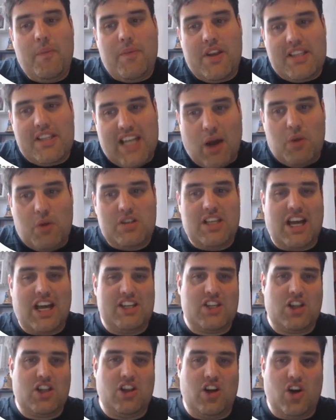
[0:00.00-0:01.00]
The
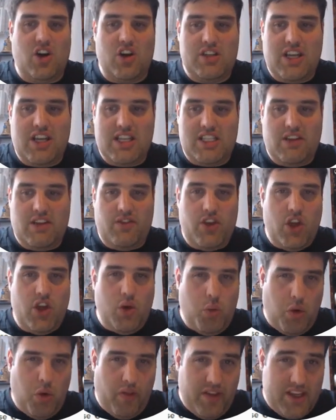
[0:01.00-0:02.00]
downside to Claude is if
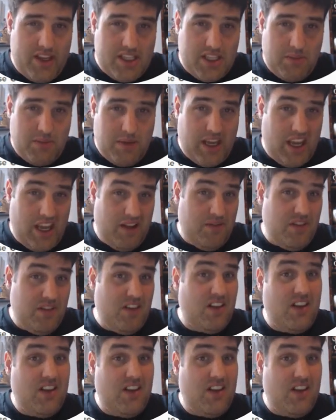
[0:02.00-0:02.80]
you want this to be